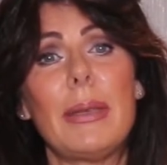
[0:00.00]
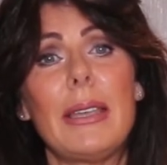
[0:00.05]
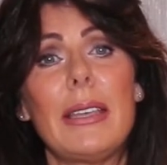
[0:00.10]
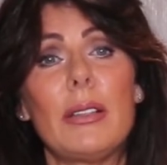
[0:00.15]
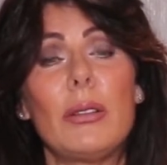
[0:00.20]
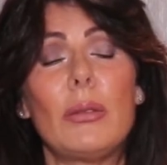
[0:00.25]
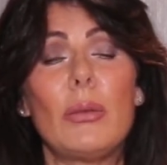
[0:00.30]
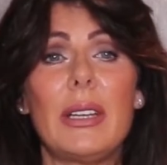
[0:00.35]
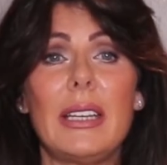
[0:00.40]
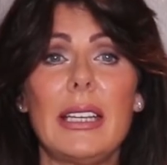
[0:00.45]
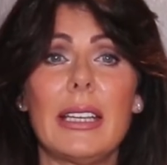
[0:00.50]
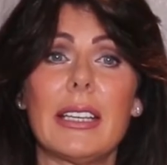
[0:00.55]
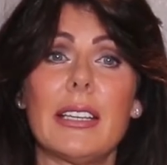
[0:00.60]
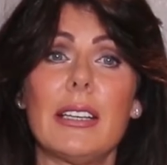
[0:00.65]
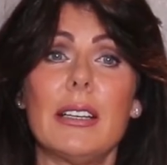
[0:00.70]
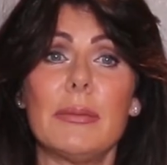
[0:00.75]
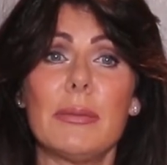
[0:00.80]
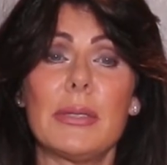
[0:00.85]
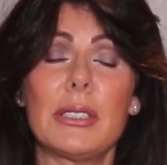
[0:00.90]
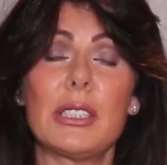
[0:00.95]
pill when it
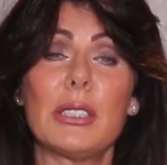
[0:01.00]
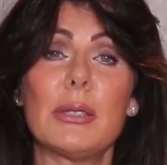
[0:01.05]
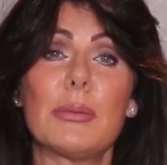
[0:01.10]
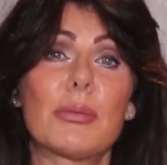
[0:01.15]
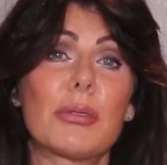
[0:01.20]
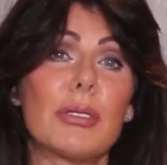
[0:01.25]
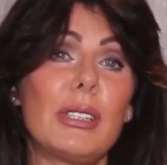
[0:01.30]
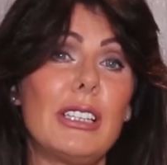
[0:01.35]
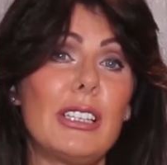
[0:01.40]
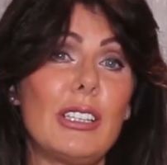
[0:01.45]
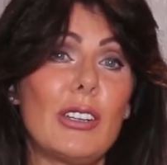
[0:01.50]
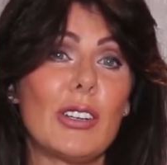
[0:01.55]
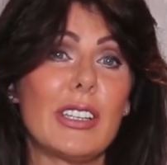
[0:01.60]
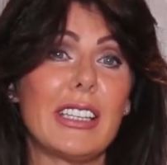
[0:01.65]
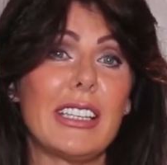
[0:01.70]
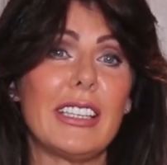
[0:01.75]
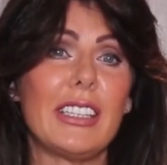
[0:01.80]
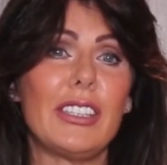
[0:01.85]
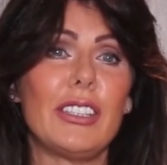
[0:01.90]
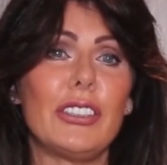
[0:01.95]
comes to
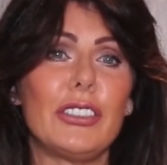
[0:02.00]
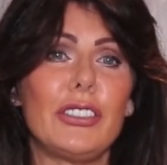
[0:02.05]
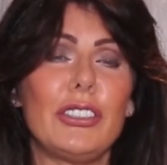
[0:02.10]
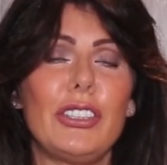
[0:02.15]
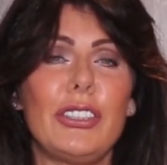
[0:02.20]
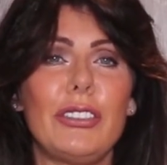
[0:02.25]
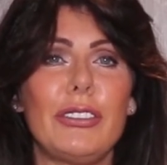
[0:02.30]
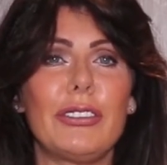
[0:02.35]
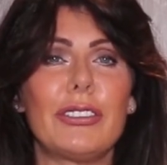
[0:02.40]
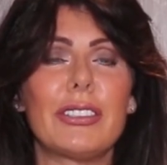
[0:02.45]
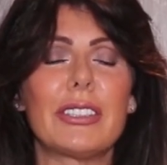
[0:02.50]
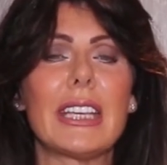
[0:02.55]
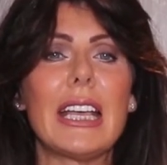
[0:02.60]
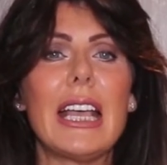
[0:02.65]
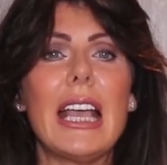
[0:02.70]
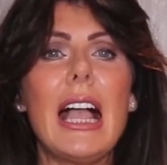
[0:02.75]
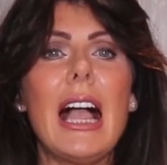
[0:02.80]
prolonging your youth.